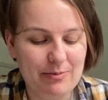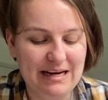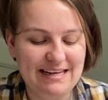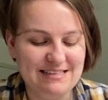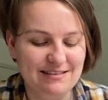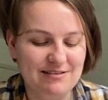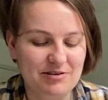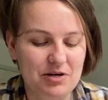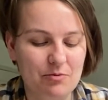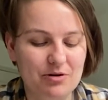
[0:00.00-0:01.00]
later, so I
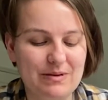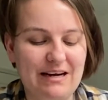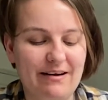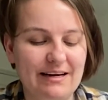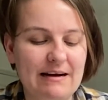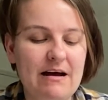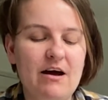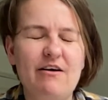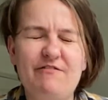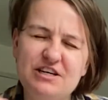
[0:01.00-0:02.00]
don't want to be like,
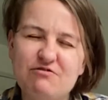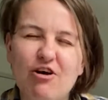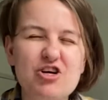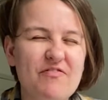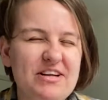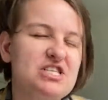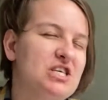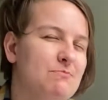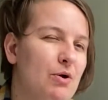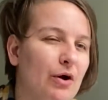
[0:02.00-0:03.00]
finish
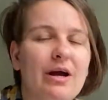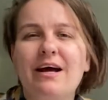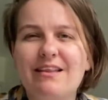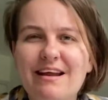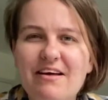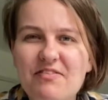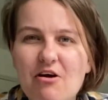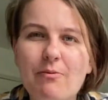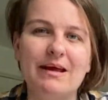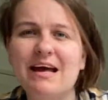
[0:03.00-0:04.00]
this book, then have
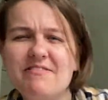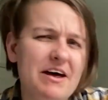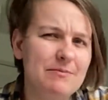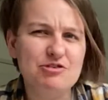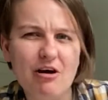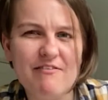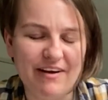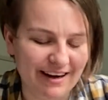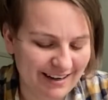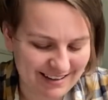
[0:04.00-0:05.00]
therapy, then I'm
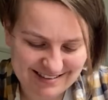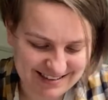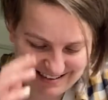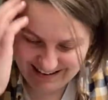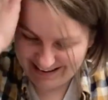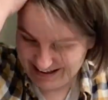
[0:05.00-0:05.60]
driving, and it's just like a